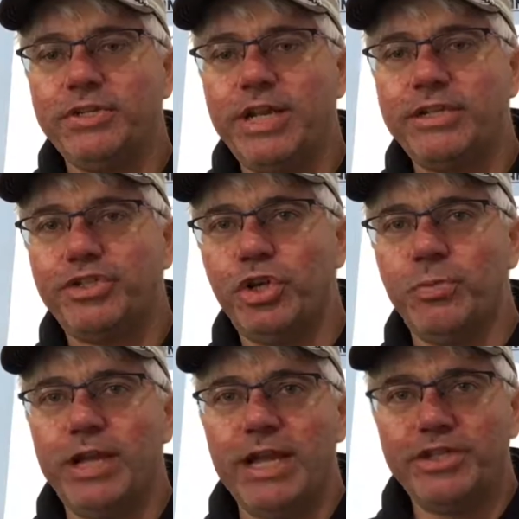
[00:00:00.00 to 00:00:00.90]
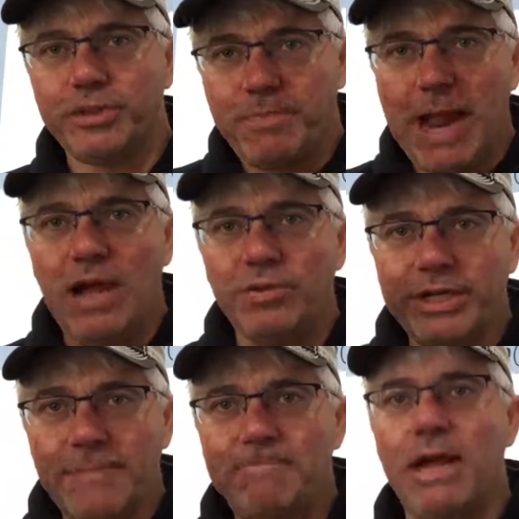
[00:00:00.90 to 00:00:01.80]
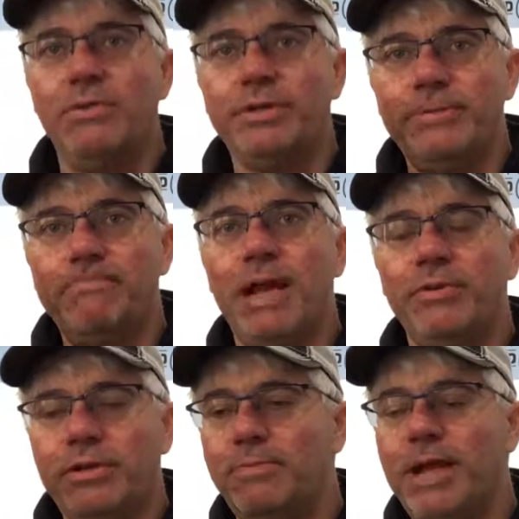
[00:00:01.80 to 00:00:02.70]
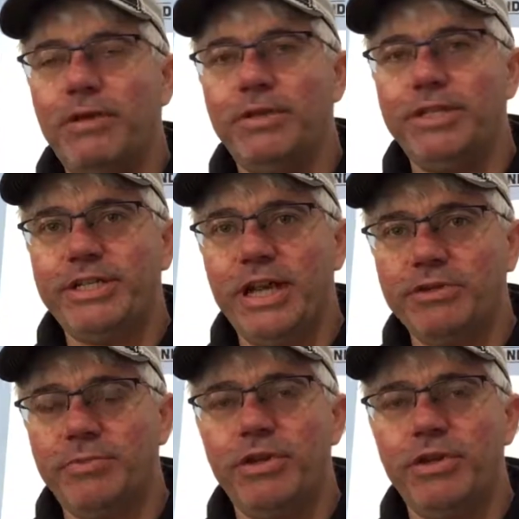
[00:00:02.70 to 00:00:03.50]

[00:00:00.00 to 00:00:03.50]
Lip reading: understand is Germany had just pounded and pounded and pounded and pounded these towns.